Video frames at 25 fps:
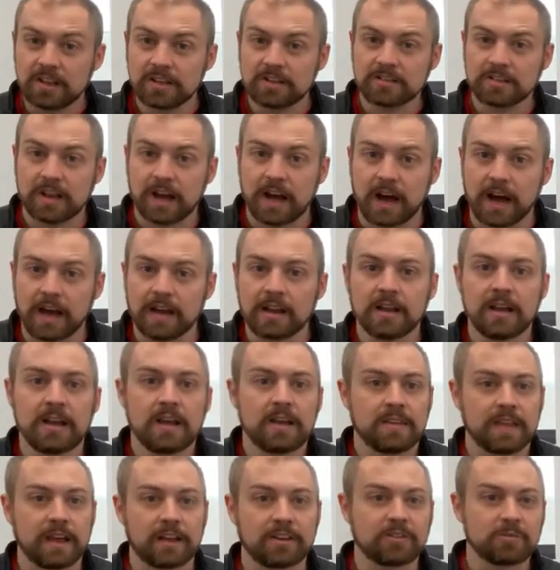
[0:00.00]
it's hot,
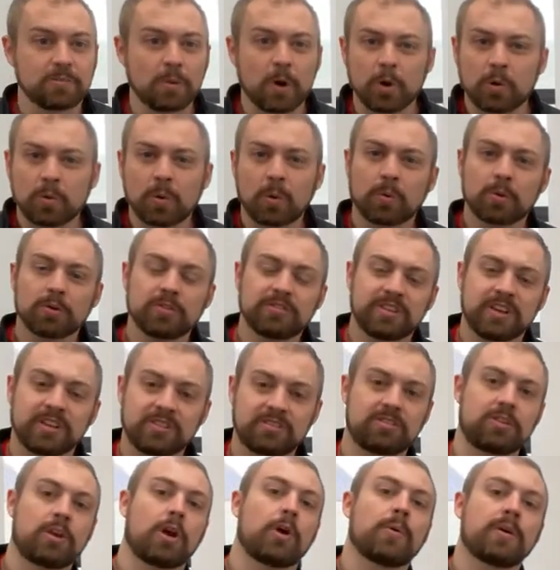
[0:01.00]
that smoke will
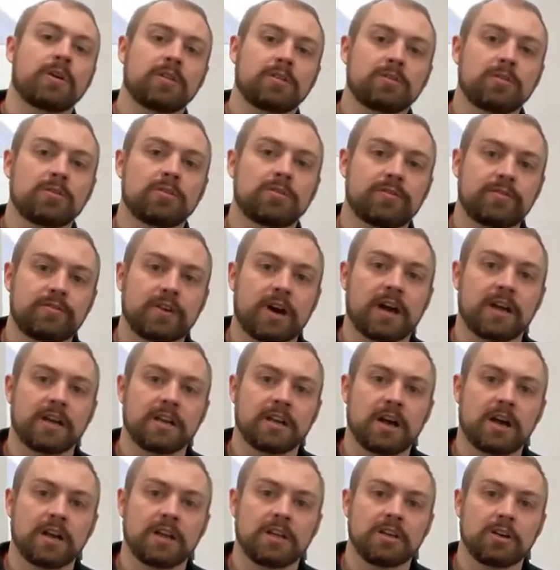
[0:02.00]
resist going through the fine
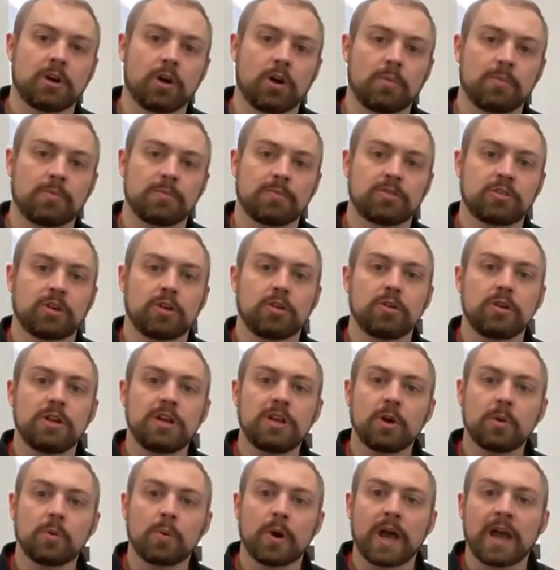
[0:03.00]
honeycomb. So you
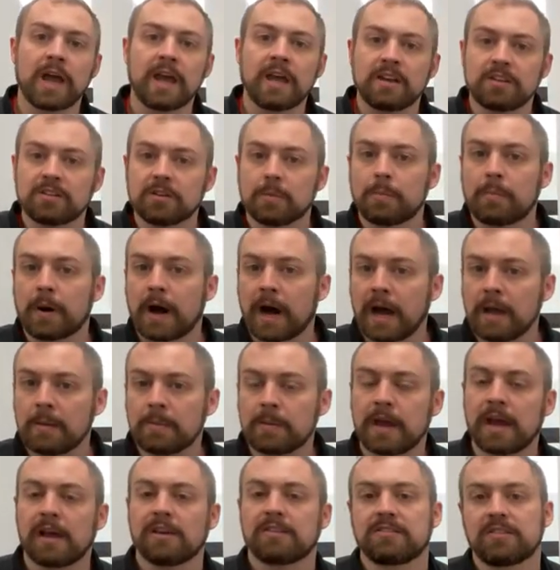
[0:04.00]
need a way to
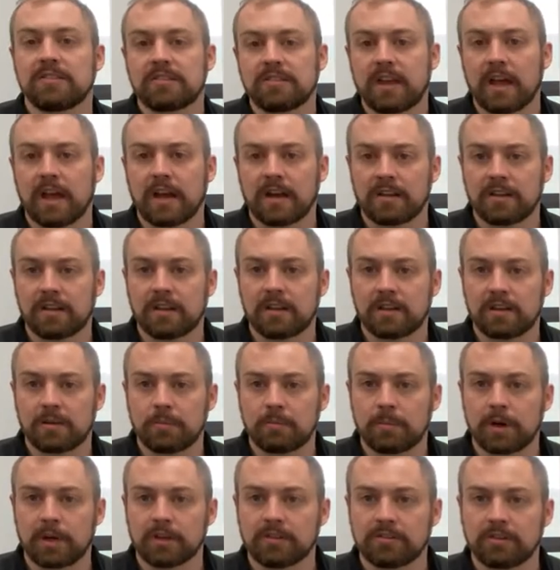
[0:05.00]
bypass this catalytic
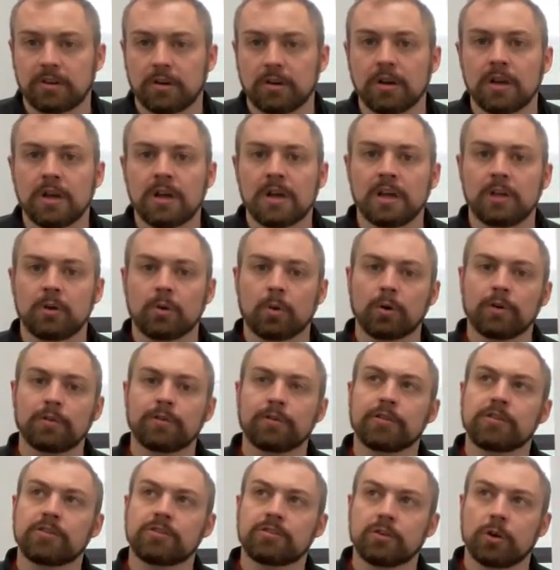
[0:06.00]
combustor in order
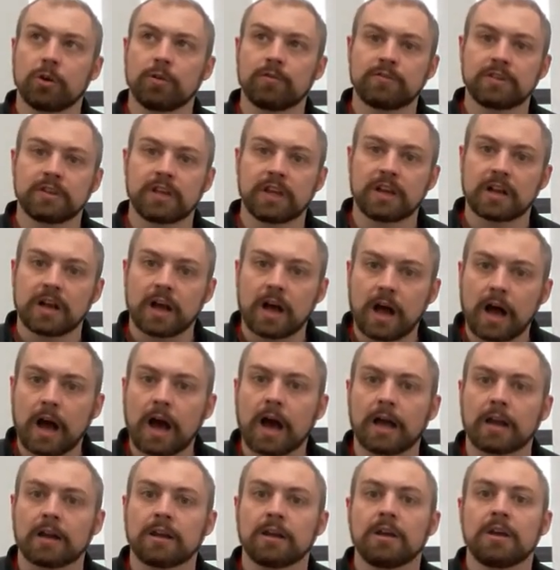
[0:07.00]
for the stove to get
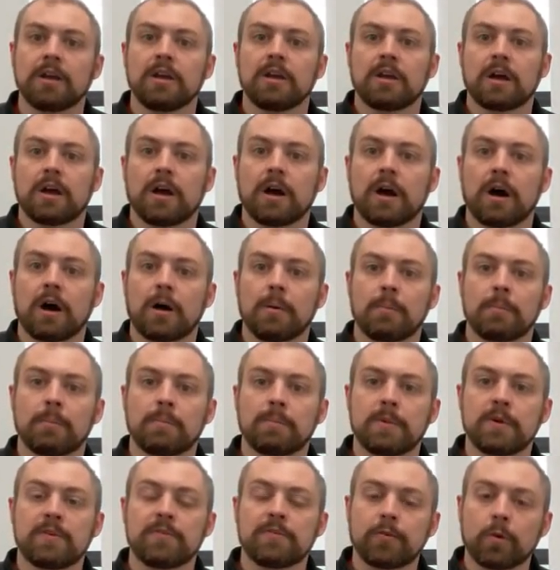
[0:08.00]
hot um,
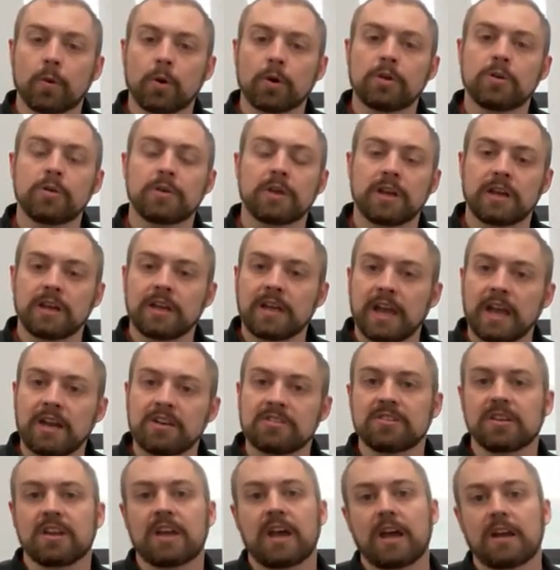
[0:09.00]
before you can
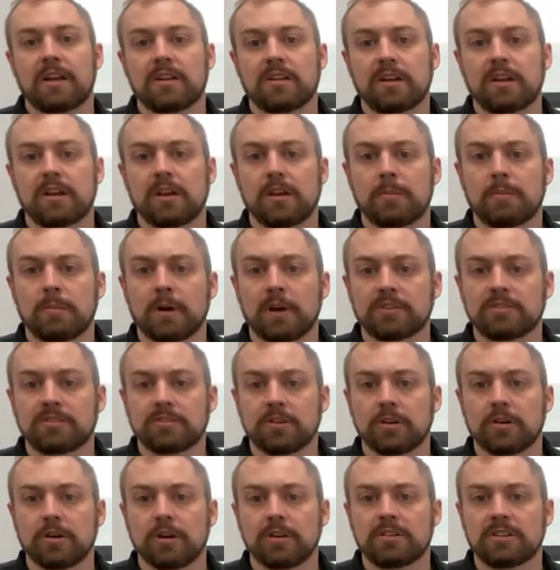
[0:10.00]
engage the catalytic
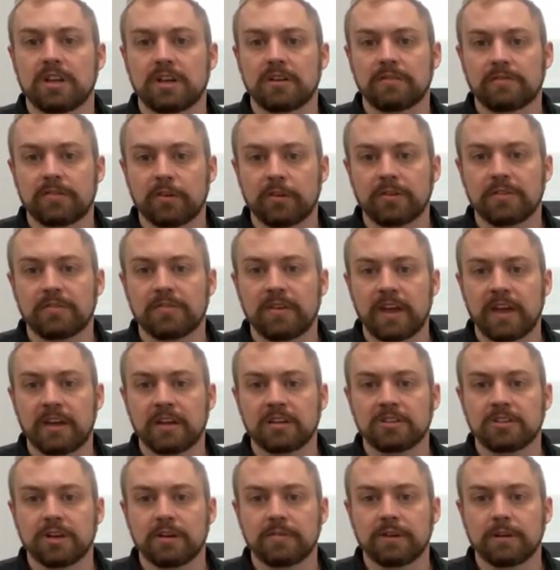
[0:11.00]
combustor and take full
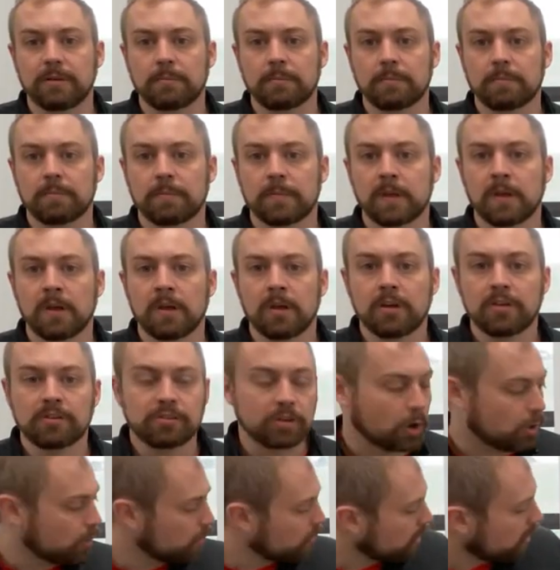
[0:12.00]
advantage of it.
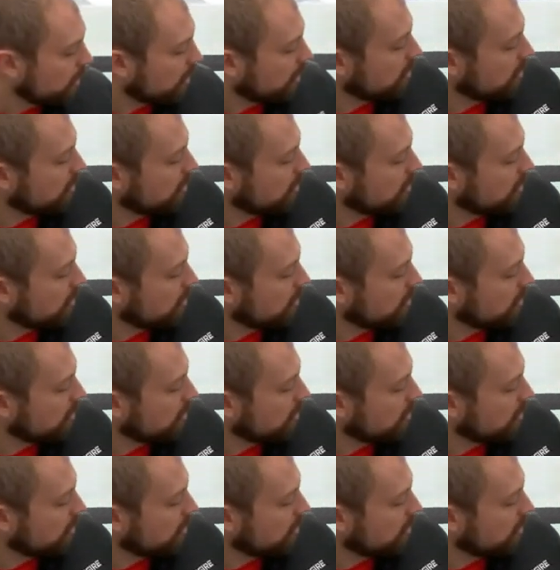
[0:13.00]
So